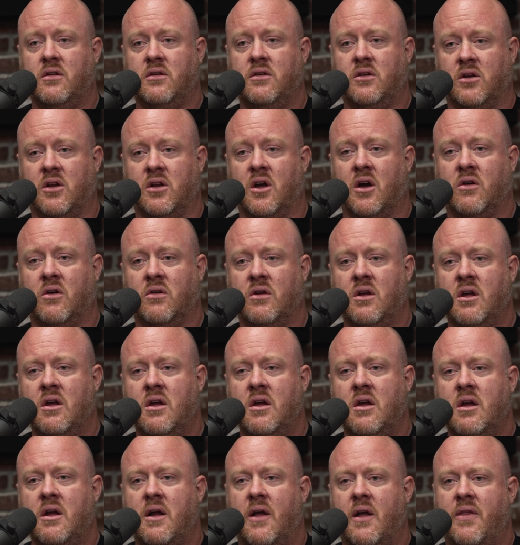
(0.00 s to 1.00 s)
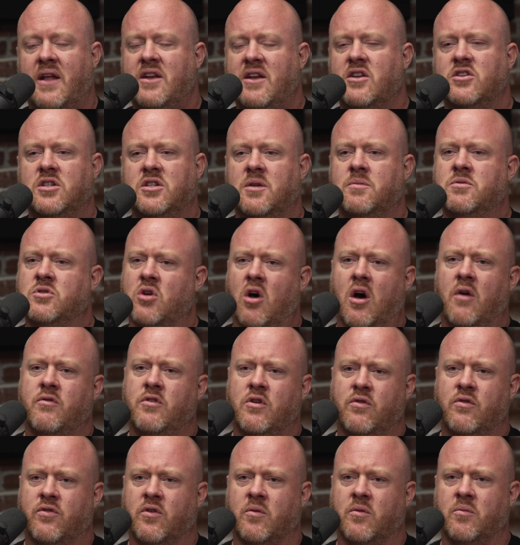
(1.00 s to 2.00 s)
You know, that doesn't absolve
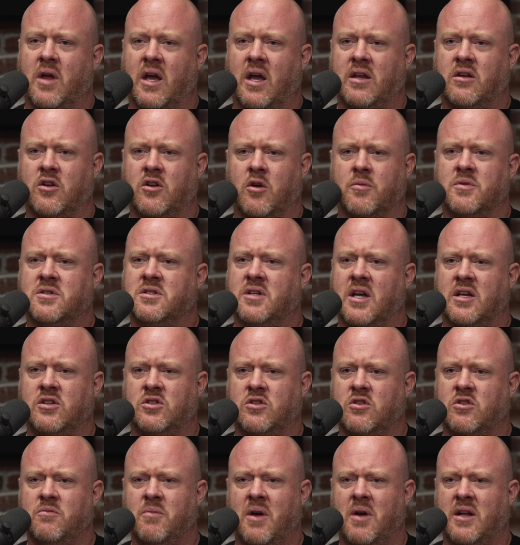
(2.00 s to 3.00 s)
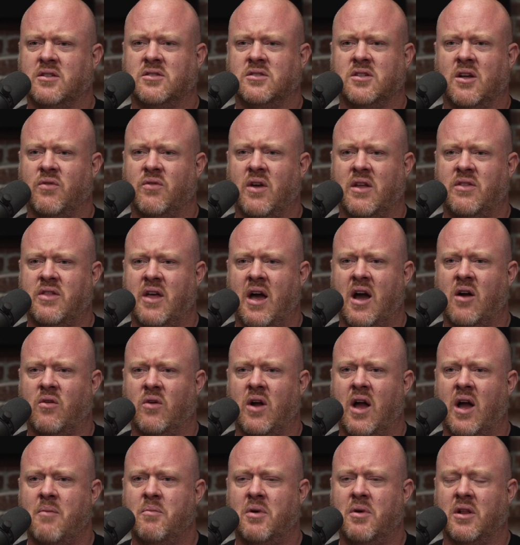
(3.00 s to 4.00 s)
you from like, you know, mistakes you made and stuff like that.
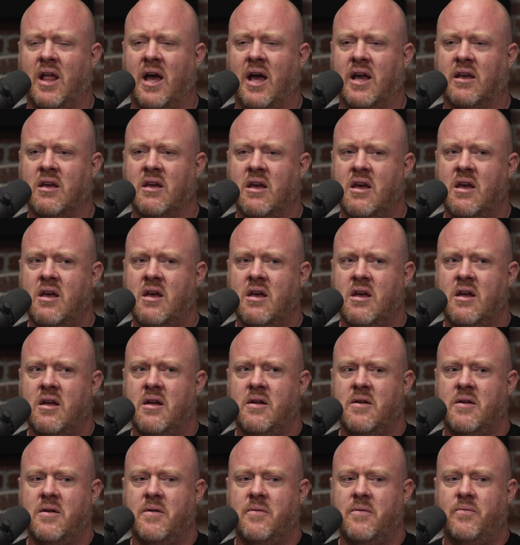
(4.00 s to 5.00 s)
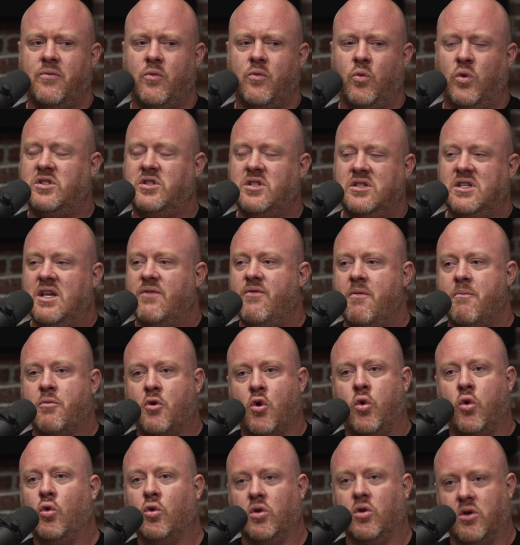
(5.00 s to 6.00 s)
Right. But like, which is even
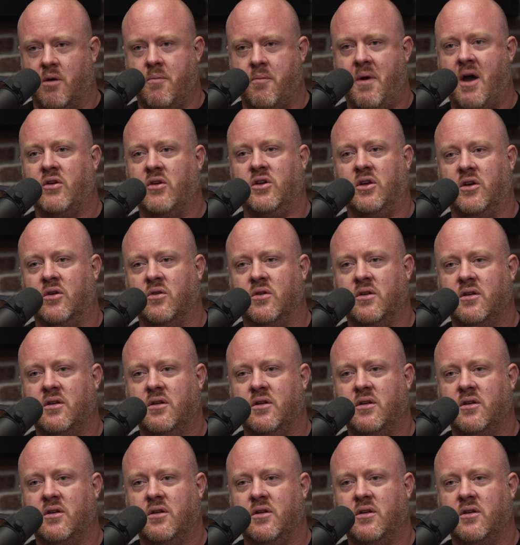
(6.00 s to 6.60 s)
cooler about you.